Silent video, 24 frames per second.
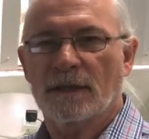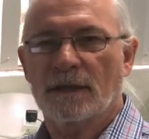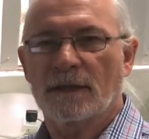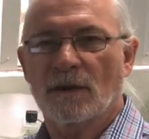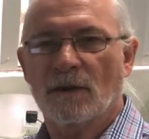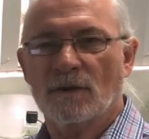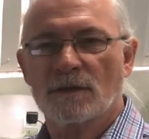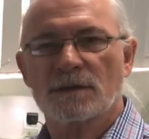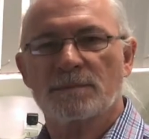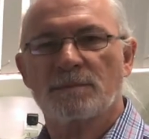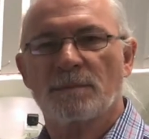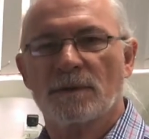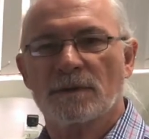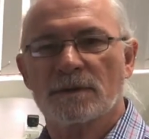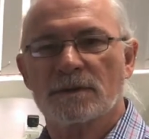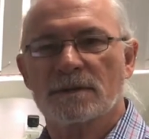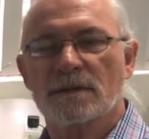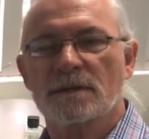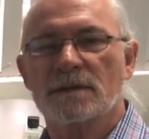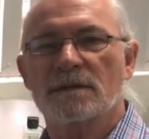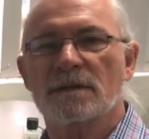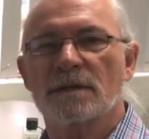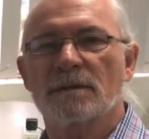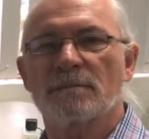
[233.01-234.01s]
hotspot
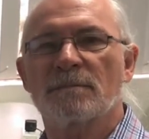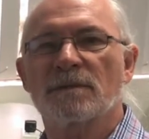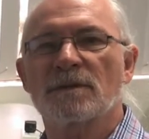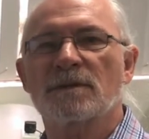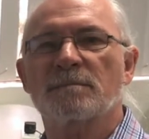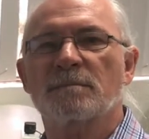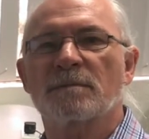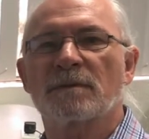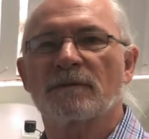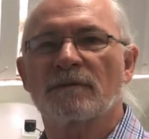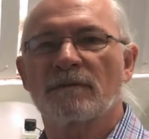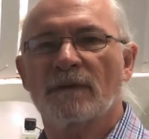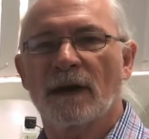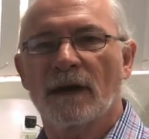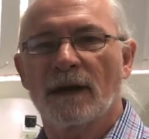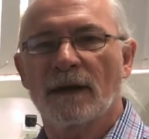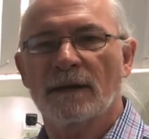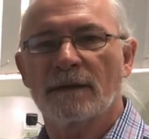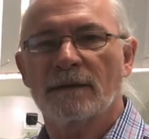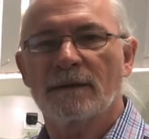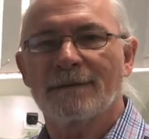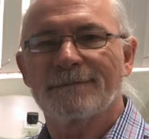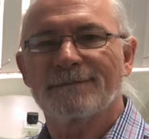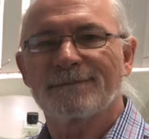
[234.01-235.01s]
system must
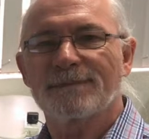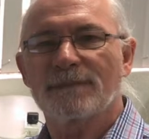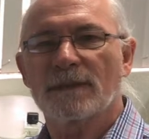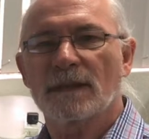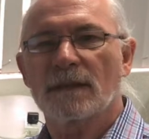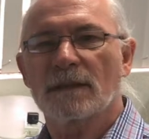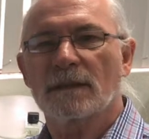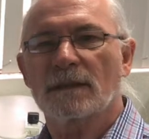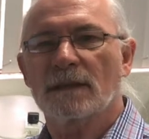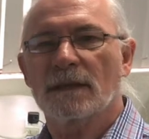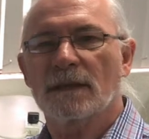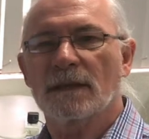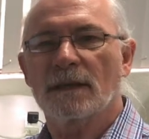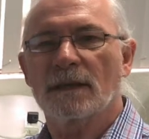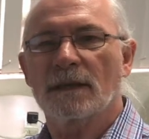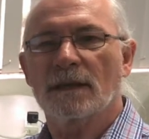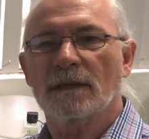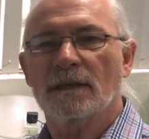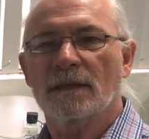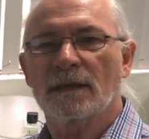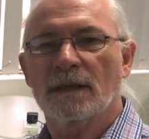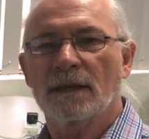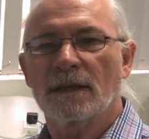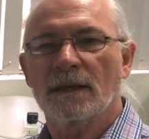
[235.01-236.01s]
provide the